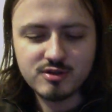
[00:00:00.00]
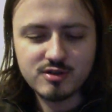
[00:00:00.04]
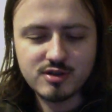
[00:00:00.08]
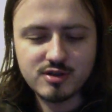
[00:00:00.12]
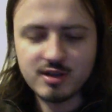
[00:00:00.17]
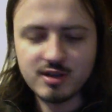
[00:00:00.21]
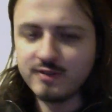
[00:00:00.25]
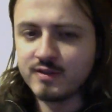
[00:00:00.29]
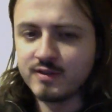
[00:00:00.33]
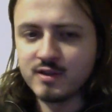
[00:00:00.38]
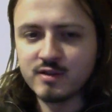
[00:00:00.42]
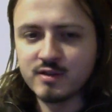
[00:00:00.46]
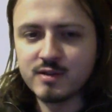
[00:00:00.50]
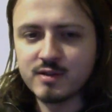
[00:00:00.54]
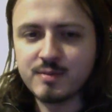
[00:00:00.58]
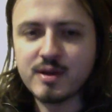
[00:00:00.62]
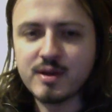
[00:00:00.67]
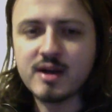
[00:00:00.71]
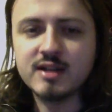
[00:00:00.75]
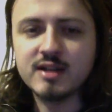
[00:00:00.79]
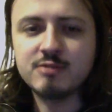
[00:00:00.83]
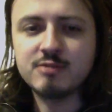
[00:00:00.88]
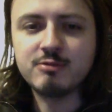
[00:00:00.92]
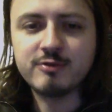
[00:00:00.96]
even though the
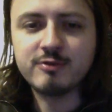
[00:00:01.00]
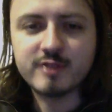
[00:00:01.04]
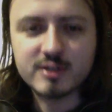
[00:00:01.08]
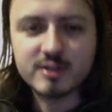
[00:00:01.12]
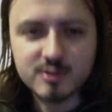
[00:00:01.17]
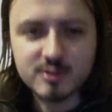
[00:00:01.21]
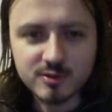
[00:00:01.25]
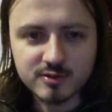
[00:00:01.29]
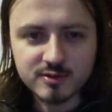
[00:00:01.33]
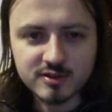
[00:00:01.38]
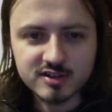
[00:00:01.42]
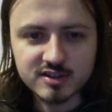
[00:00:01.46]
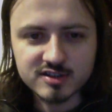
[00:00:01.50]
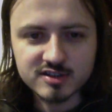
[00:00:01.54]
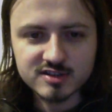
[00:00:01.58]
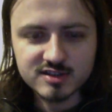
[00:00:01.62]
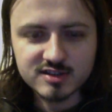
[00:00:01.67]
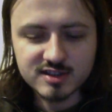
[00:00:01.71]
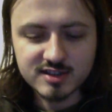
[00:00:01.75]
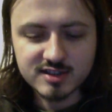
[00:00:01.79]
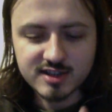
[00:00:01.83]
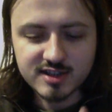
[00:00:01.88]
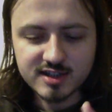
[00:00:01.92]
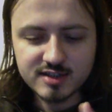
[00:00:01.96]
party were victorious.
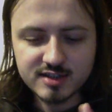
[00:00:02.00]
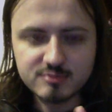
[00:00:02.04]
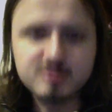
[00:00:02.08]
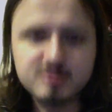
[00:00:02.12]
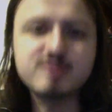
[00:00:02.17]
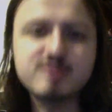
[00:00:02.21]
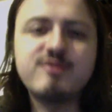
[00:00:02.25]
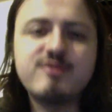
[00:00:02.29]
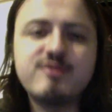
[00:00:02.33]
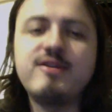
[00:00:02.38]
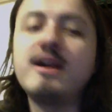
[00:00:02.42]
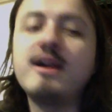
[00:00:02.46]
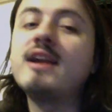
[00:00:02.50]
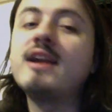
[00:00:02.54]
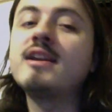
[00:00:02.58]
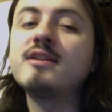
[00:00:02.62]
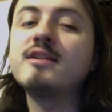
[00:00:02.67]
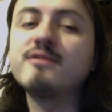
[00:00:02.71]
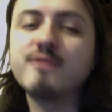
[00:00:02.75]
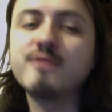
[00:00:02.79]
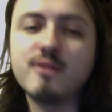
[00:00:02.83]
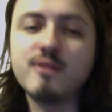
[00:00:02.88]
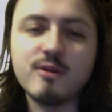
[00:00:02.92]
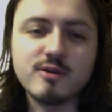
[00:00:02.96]
And then he was a Phelan,
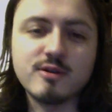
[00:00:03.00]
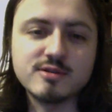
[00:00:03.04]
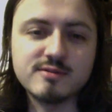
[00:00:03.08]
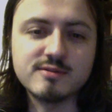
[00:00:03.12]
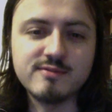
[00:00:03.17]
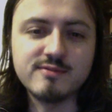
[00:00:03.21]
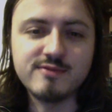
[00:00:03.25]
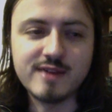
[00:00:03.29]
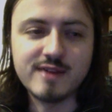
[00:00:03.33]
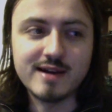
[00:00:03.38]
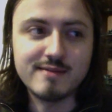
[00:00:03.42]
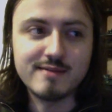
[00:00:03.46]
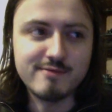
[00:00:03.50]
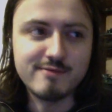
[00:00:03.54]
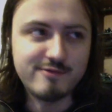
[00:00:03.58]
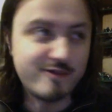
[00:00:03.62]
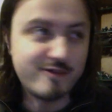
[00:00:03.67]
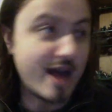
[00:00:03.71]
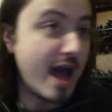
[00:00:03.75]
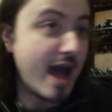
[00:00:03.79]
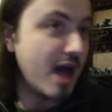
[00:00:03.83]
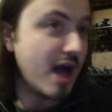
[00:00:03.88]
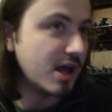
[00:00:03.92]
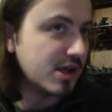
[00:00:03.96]
of course, and Phelan
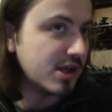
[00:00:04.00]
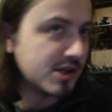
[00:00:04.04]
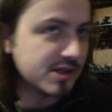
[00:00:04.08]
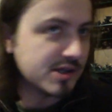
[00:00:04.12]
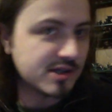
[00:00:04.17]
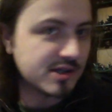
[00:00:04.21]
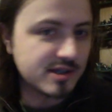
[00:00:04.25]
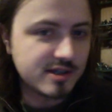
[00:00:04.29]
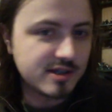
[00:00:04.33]
fell